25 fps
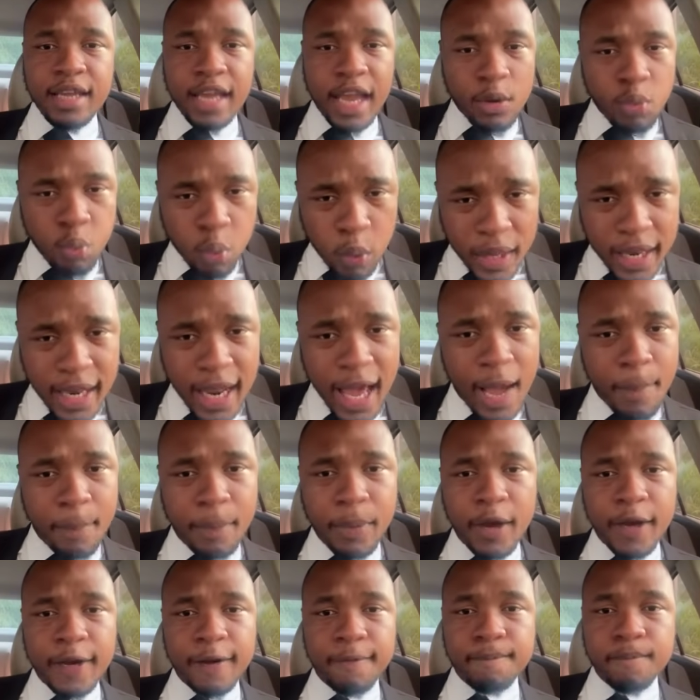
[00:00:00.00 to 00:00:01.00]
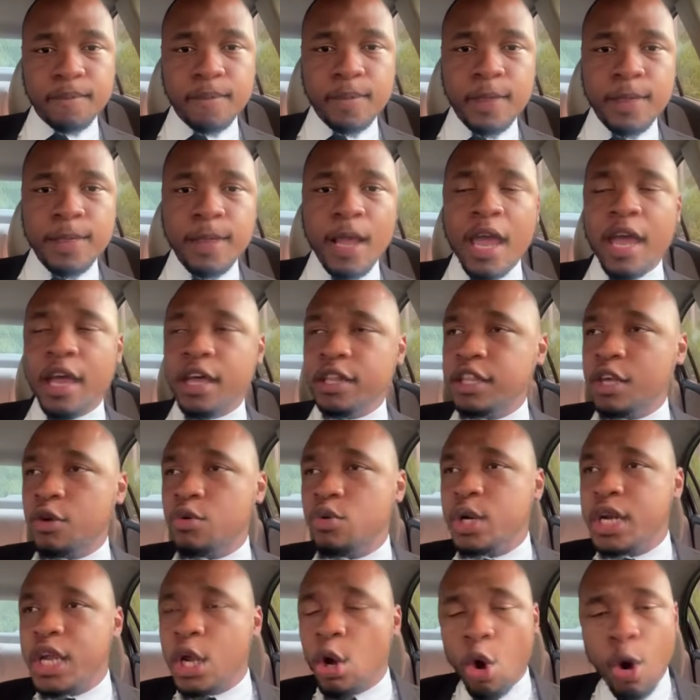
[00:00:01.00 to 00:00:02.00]
It will happen. The
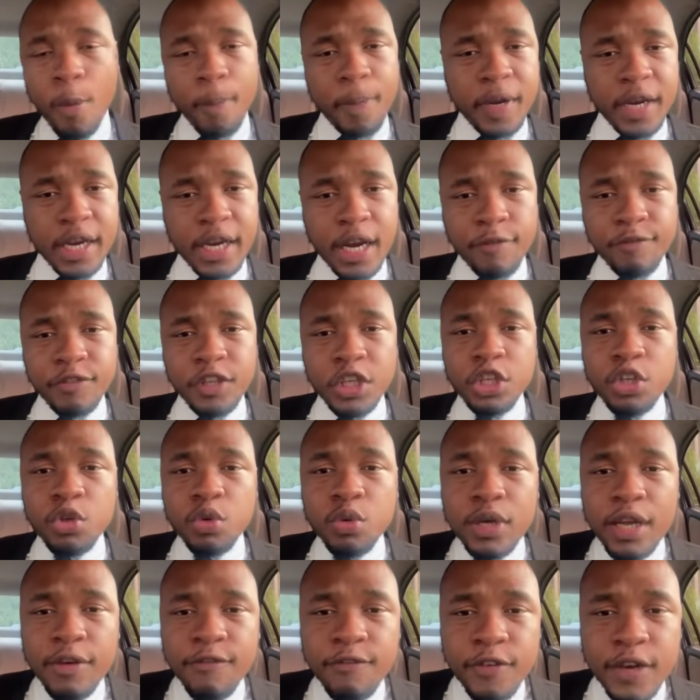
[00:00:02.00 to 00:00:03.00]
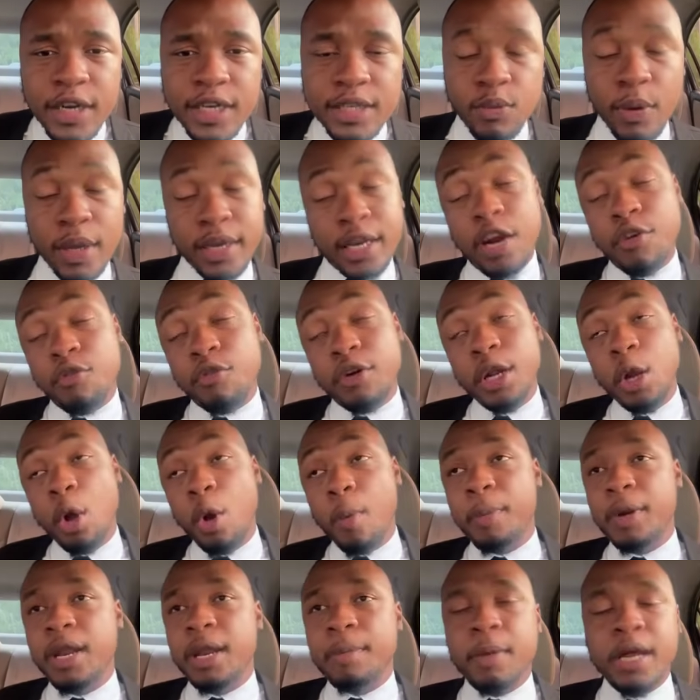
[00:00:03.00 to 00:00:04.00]
reopening of the university, well, not
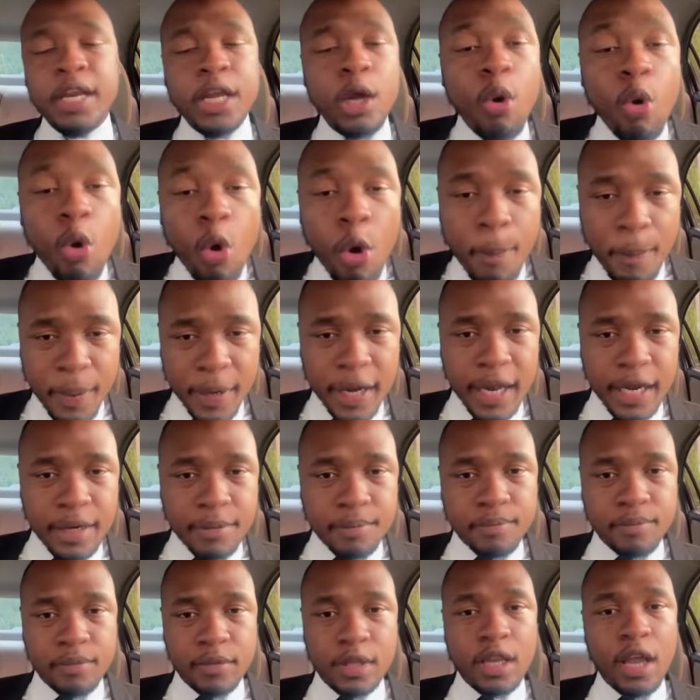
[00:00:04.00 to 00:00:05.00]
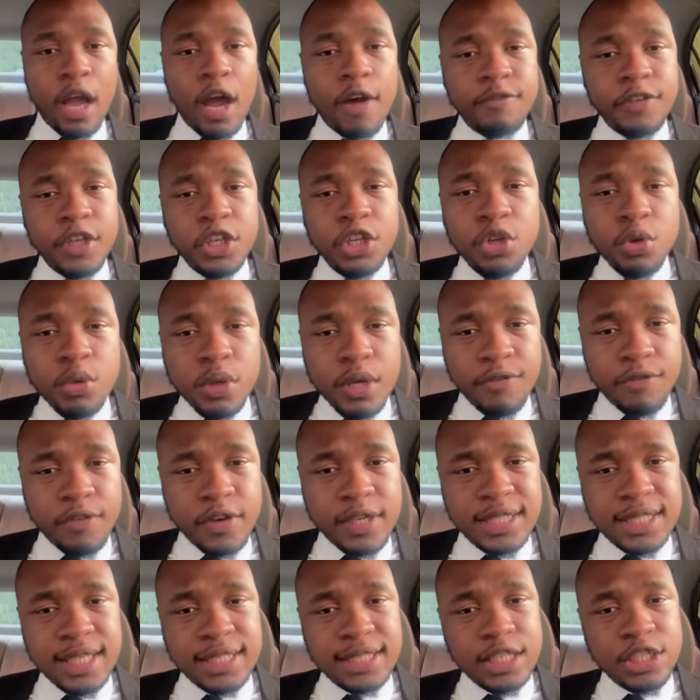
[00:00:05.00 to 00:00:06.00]
reopening, but the opening of the
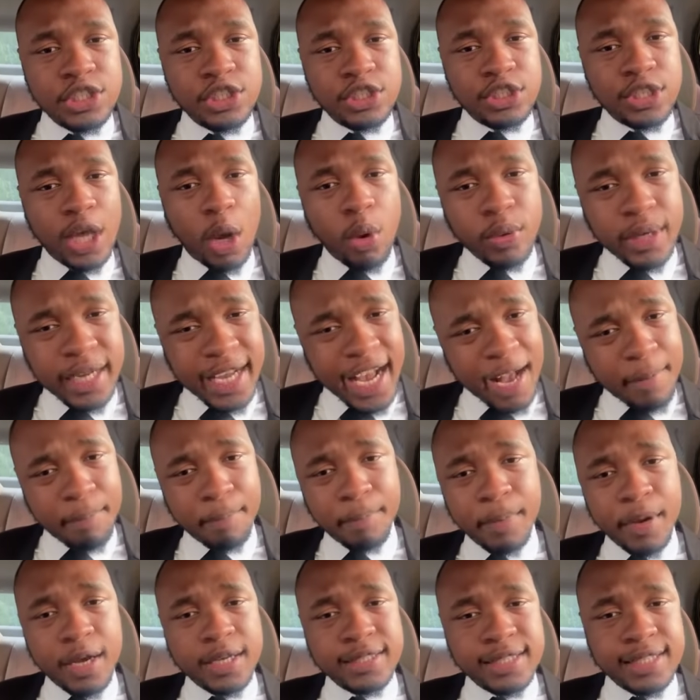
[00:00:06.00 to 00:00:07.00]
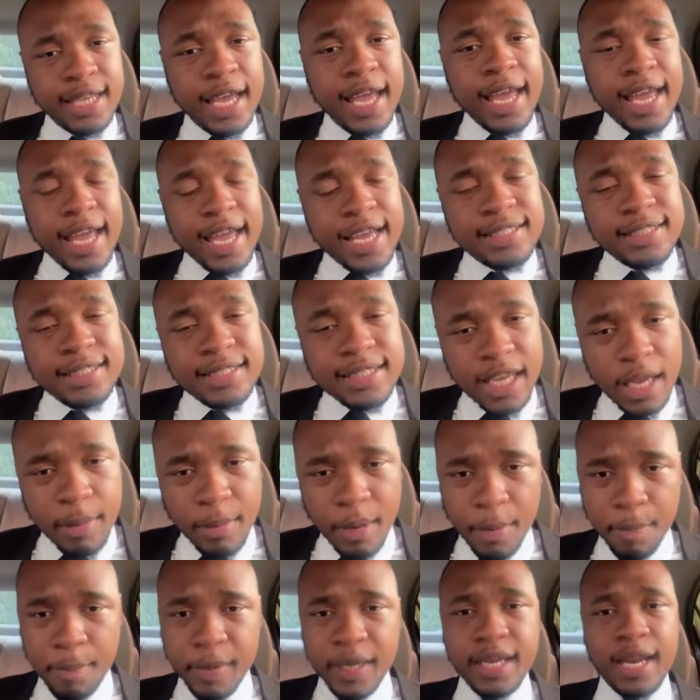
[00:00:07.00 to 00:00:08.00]
University South Campus in
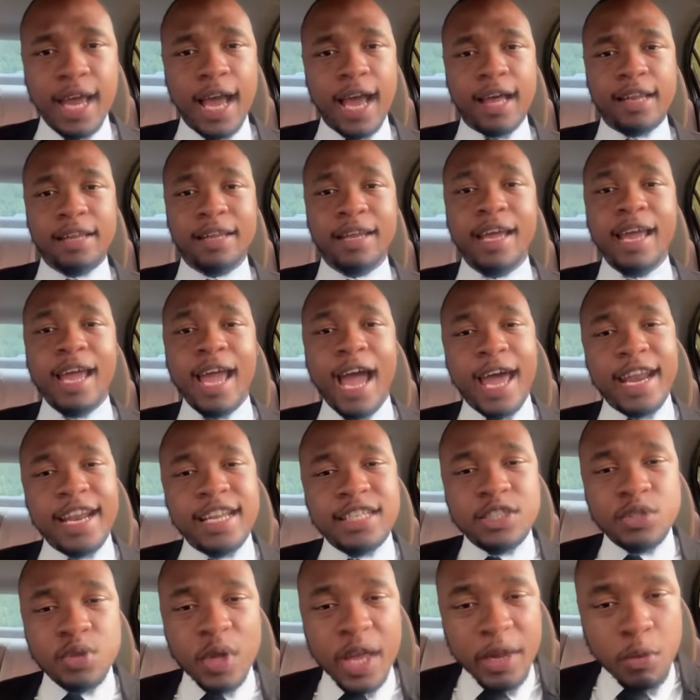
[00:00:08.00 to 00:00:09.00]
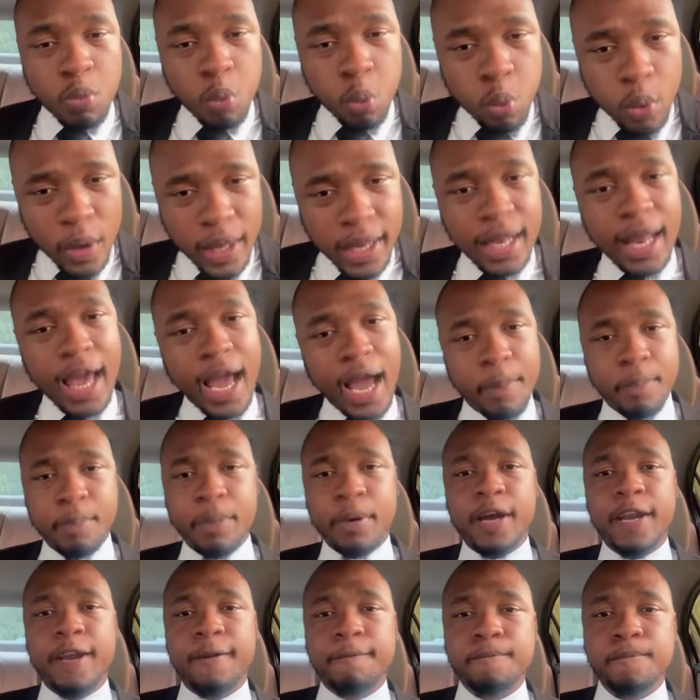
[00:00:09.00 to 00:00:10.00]
Debe Penal, and it will
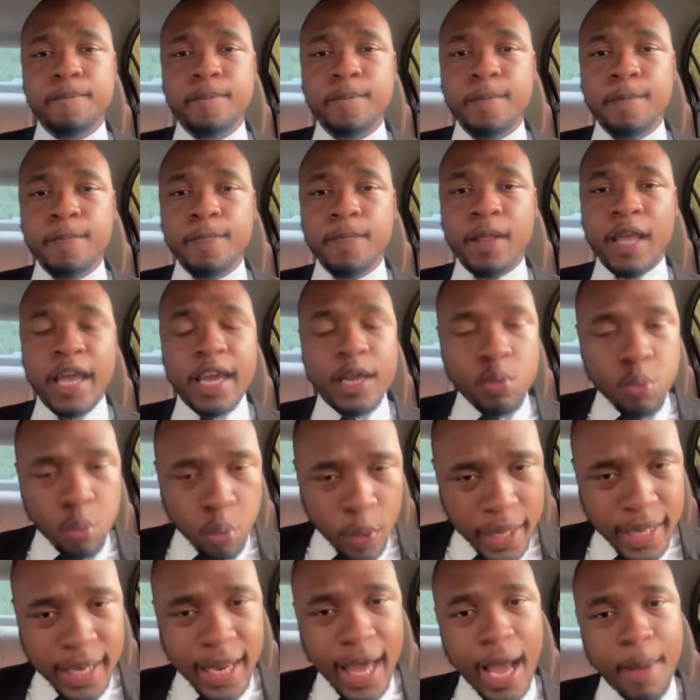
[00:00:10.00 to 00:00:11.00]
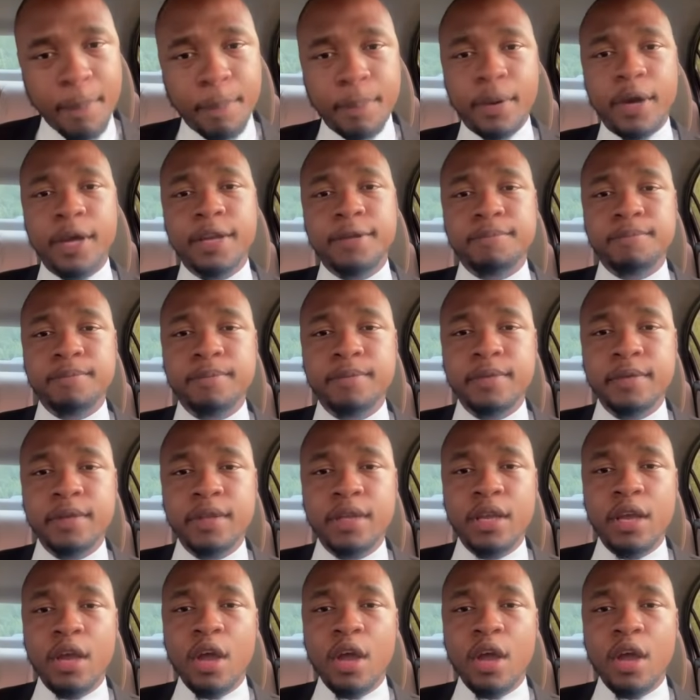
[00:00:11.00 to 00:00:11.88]
happen. It will happen.